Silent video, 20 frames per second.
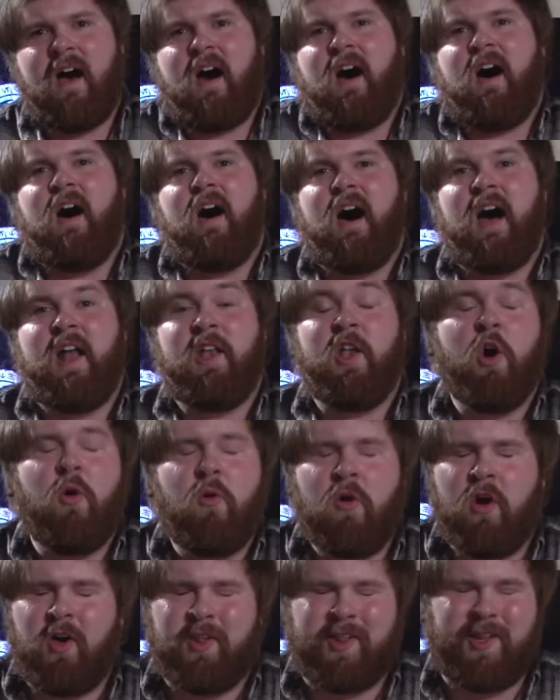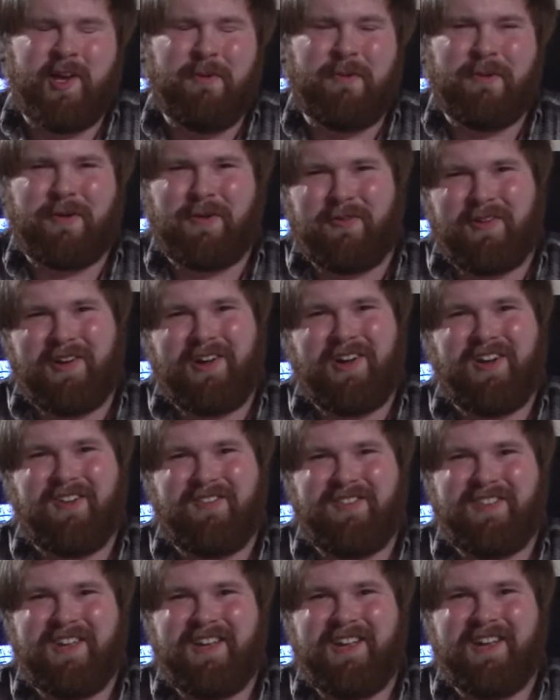I know we're all super aware
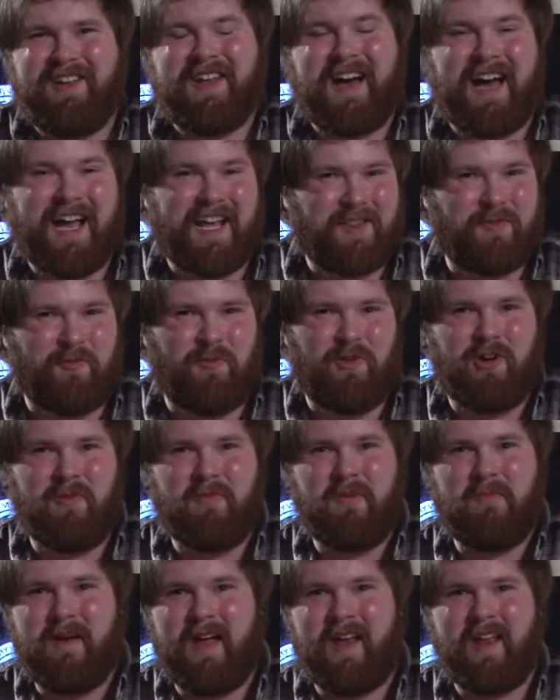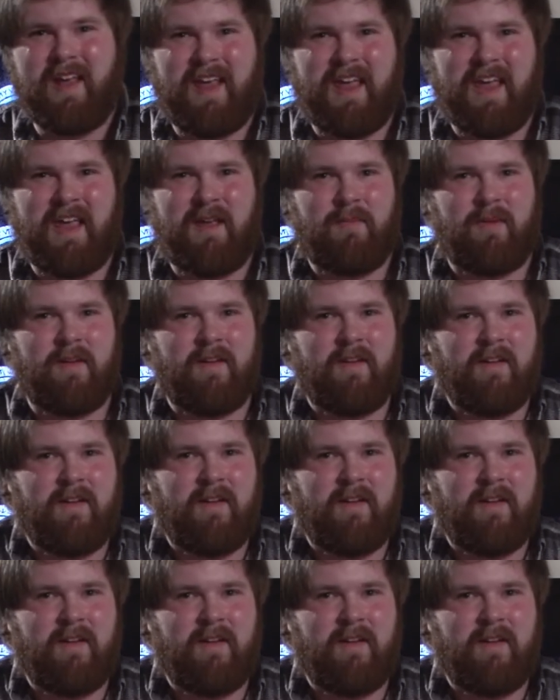of the TIE Swarm metagame,